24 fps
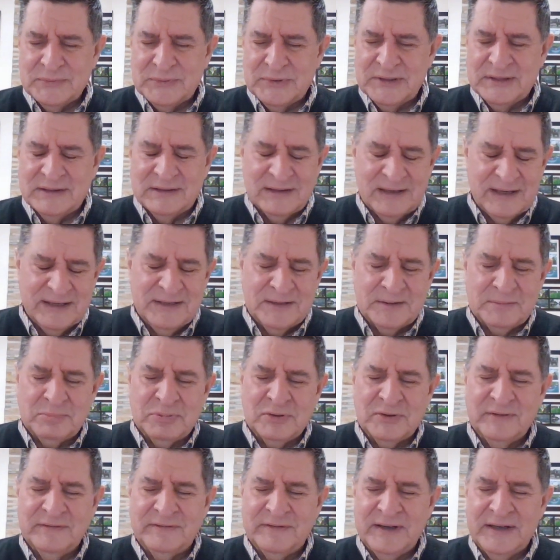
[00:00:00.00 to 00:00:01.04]
when light
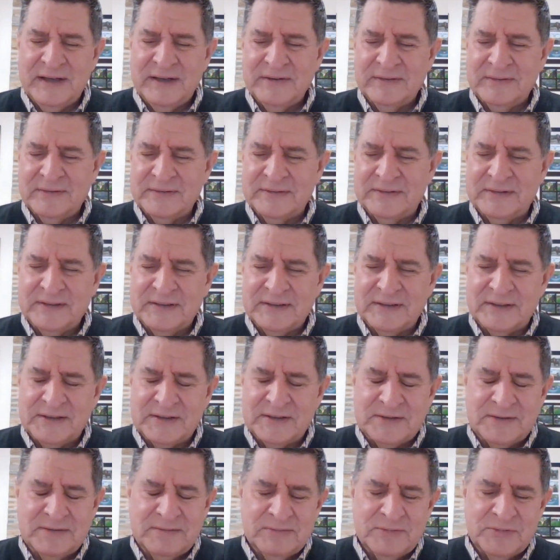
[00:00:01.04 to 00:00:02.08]
prevailed and
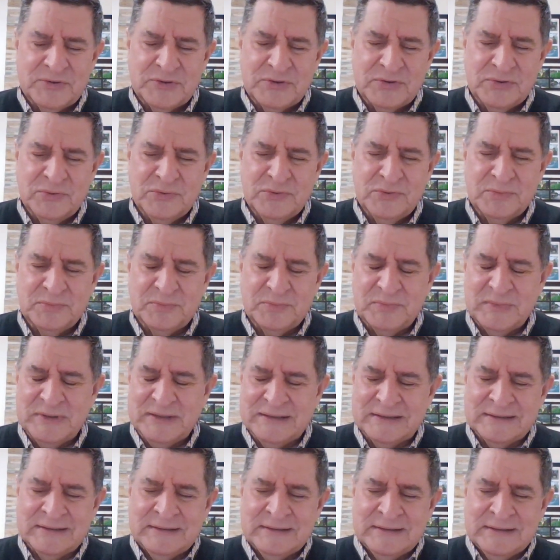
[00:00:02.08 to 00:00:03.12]
the
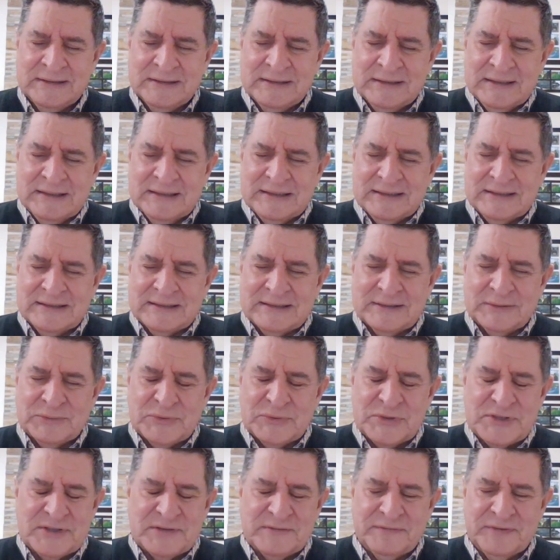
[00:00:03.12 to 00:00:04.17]
tomb
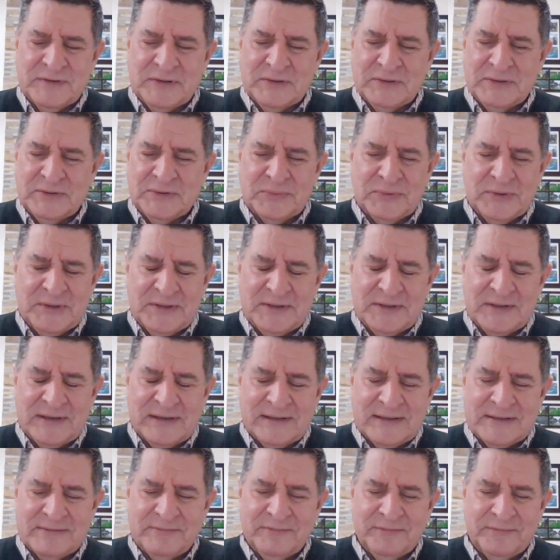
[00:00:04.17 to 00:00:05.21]
was filled with
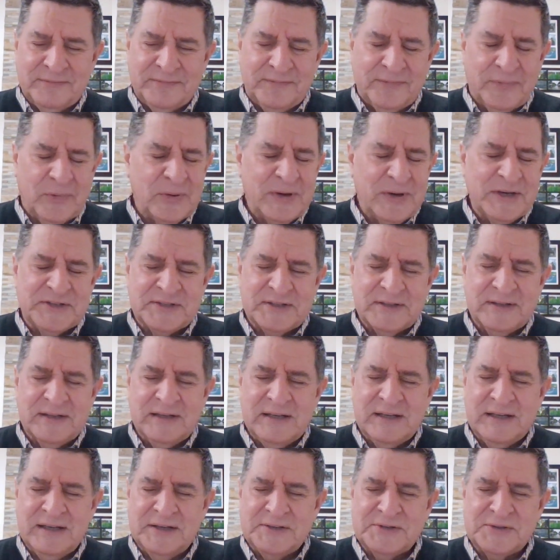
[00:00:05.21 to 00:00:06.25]
the voice of
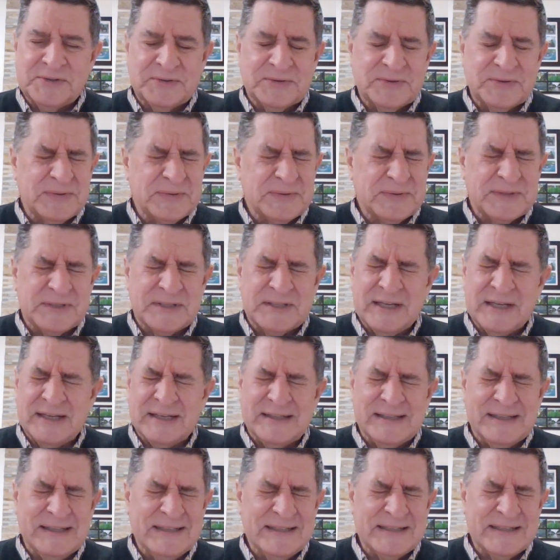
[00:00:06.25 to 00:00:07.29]
the angels who
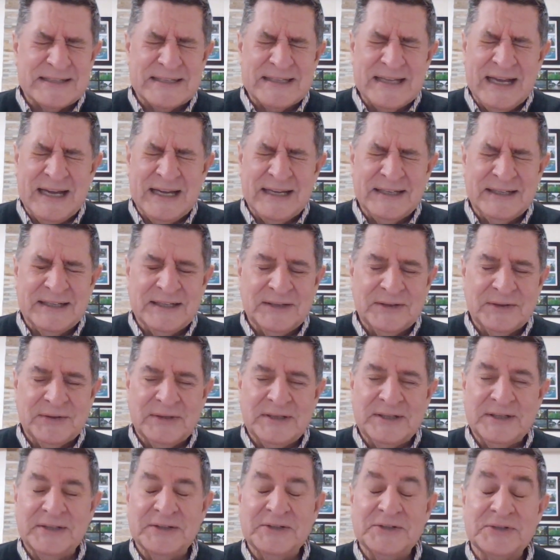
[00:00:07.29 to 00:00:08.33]
said, he is not
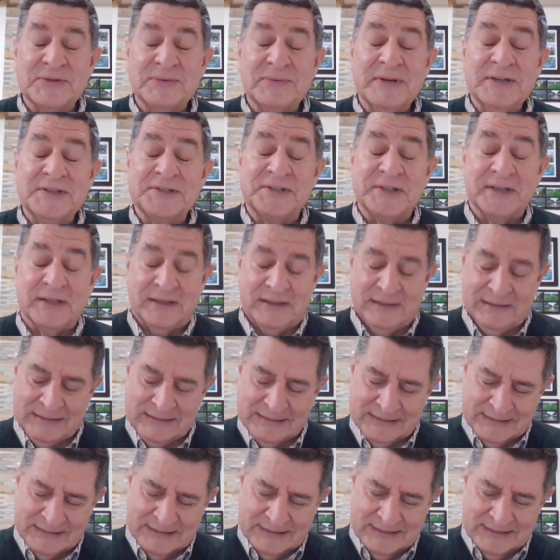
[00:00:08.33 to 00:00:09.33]
here, he is risen.